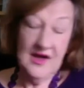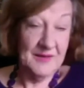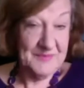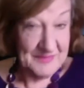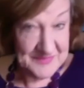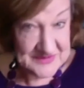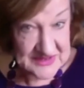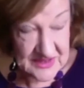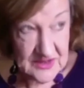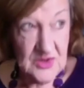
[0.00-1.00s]

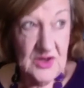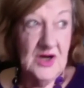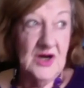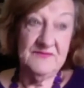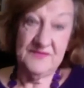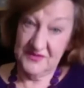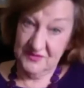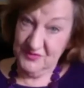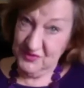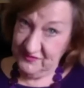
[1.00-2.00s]
puppeteer for the
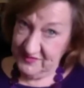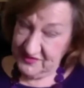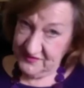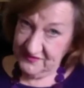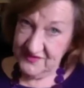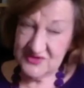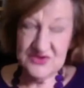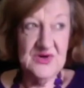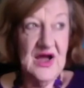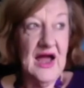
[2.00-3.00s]
movement of the
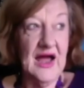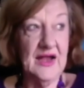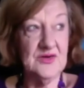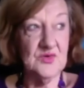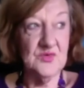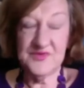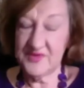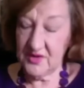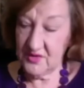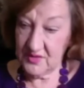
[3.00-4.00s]
visual and
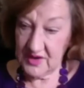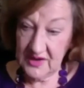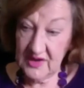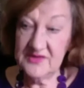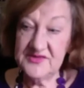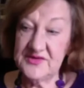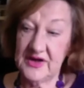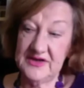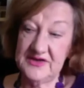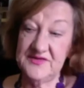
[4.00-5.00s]
also
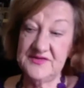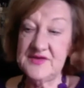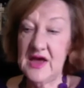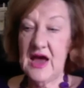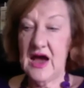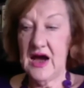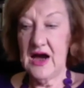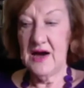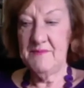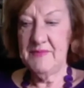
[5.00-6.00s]
illustrators.
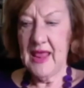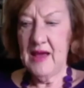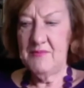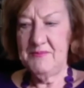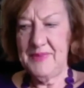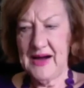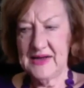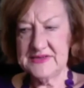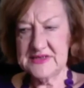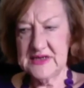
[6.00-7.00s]

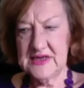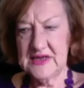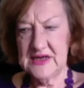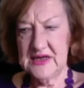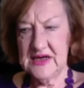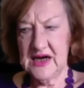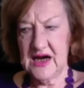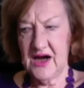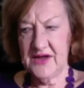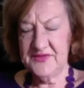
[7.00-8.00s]
But
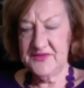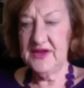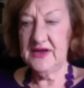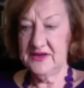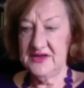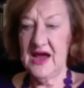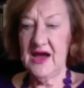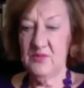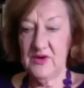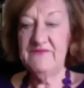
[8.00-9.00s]
I think now
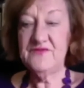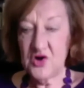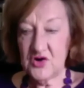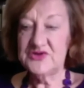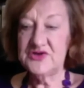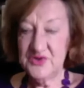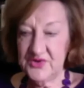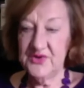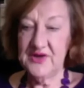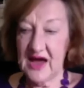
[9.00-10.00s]
we've got to
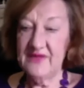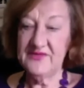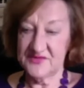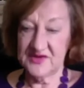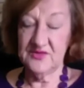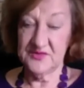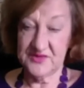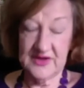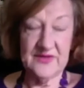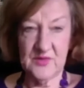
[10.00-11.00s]
learn other skills
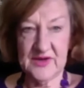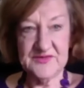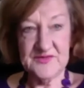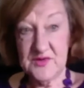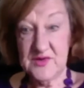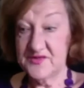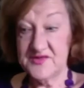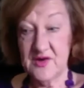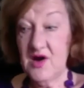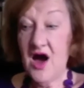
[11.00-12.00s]
and other ways of doing it.
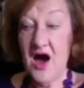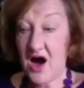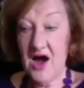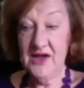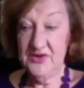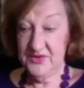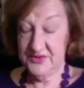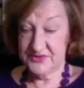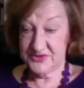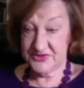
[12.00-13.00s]
So I learned
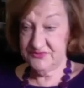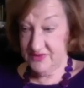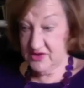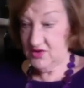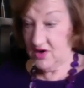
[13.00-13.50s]
to I